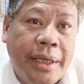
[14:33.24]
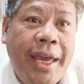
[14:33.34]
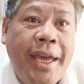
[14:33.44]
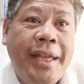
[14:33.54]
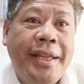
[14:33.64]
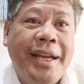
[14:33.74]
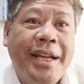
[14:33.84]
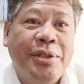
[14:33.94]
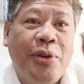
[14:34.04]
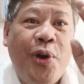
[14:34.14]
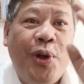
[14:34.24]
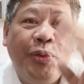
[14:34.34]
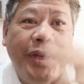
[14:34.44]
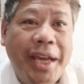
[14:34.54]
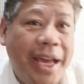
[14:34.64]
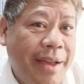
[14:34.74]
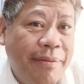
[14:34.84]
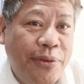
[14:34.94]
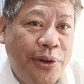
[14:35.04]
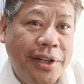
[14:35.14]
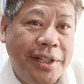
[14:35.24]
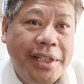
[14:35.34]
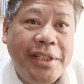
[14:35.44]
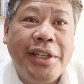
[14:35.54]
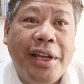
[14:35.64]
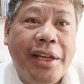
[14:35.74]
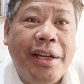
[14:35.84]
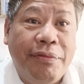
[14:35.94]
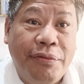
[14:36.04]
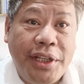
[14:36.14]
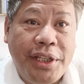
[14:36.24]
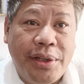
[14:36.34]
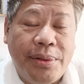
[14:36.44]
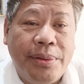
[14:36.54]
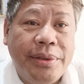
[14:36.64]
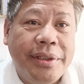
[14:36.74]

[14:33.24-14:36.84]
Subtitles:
And that's all we have for this video.